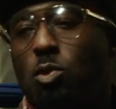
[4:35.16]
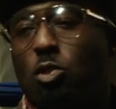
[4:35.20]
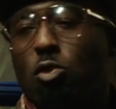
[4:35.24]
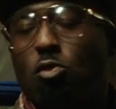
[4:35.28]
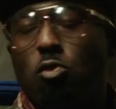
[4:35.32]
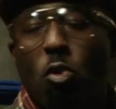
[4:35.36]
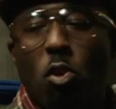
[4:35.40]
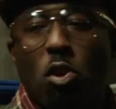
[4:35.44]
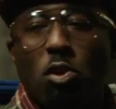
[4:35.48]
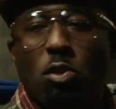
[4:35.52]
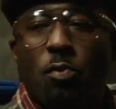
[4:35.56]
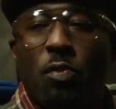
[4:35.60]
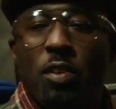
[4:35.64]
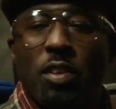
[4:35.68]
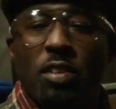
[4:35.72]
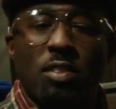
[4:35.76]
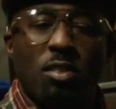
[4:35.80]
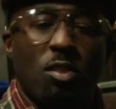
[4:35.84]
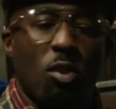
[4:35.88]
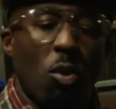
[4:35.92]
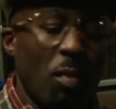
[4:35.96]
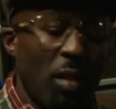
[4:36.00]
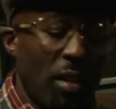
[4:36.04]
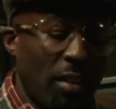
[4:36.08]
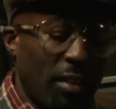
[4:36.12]
It was CrossFit.
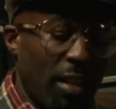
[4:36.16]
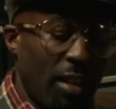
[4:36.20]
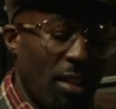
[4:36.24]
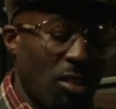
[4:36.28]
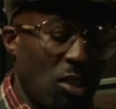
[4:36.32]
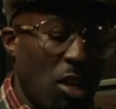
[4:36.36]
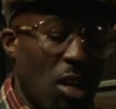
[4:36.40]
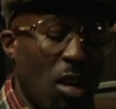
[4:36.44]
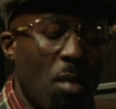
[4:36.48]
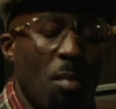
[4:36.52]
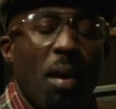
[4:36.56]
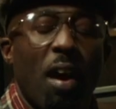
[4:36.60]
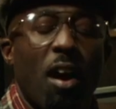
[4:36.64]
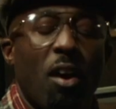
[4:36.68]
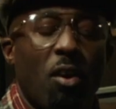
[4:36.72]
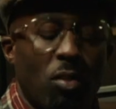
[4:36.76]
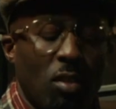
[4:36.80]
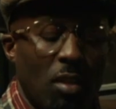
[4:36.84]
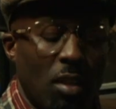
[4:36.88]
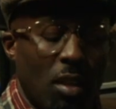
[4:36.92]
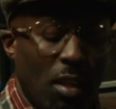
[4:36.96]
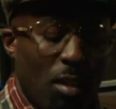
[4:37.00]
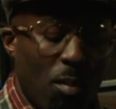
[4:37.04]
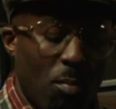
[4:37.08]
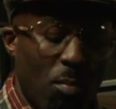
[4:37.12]
So many things come
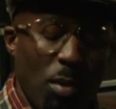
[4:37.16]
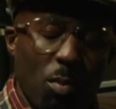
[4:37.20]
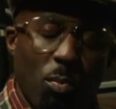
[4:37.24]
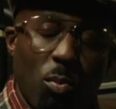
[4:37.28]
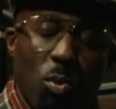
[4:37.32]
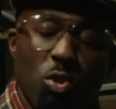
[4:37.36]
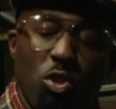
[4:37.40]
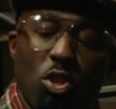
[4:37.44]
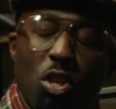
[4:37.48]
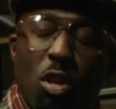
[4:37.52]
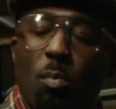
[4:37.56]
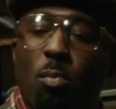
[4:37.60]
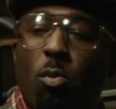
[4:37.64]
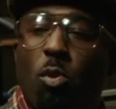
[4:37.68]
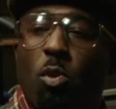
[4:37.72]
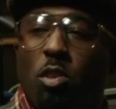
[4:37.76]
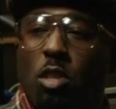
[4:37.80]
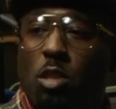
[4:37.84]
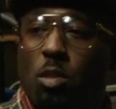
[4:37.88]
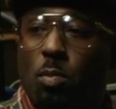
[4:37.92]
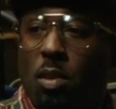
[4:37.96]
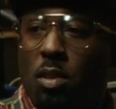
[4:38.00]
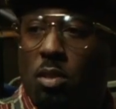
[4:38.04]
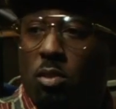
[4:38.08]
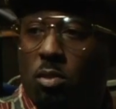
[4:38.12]
out, and people jump
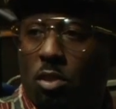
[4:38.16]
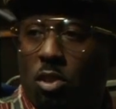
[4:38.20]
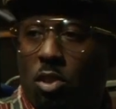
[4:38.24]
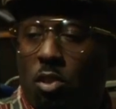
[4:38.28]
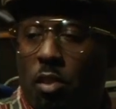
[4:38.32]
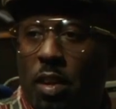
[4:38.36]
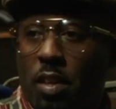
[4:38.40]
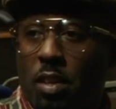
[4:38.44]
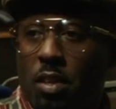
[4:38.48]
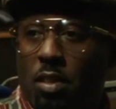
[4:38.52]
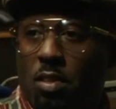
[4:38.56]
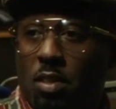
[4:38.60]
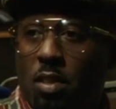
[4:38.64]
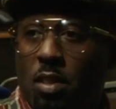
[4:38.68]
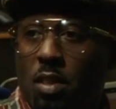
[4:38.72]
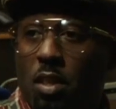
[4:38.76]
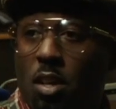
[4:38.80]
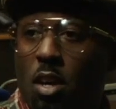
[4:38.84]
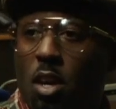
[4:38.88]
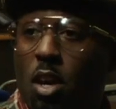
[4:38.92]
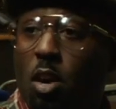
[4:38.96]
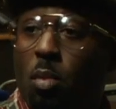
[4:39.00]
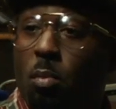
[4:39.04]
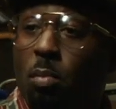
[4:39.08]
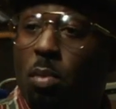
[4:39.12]
on, especially. Yeah, they do.
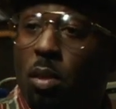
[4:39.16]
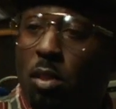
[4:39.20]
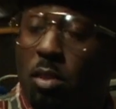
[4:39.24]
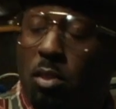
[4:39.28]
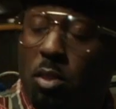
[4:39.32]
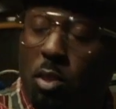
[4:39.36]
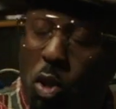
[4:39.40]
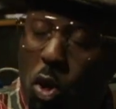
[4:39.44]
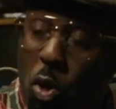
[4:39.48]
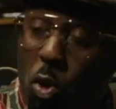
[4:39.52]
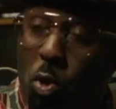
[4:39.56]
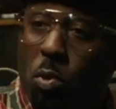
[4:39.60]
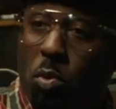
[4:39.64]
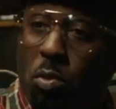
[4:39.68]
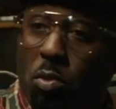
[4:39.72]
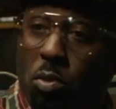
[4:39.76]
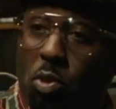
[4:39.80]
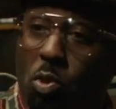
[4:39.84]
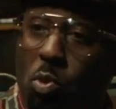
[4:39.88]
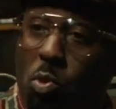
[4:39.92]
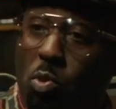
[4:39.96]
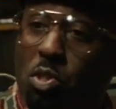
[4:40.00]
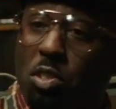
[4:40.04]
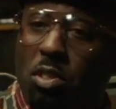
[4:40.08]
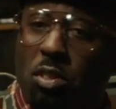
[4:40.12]
They do. Well, you
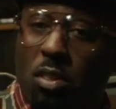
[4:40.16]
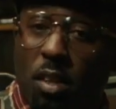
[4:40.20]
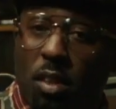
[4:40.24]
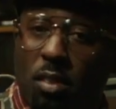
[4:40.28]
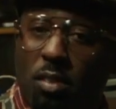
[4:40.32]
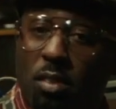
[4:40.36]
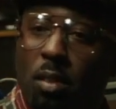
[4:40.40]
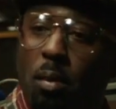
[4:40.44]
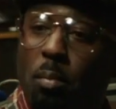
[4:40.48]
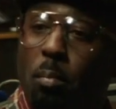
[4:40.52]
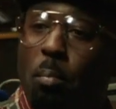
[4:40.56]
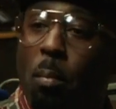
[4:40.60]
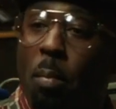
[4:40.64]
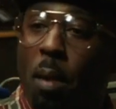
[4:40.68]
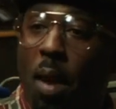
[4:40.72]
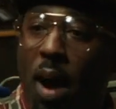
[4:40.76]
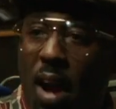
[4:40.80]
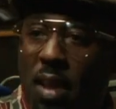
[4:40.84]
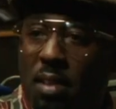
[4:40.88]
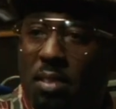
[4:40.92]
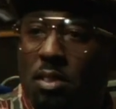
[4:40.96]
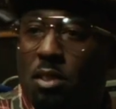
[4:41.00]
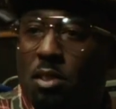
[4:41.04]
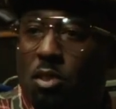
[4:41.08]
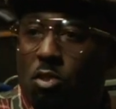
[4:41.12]
you stuck to
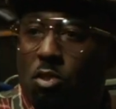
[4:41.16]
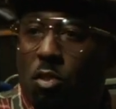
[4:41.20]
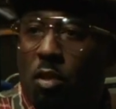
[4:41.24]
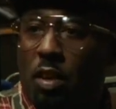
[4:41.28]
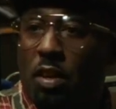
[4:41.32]
boxing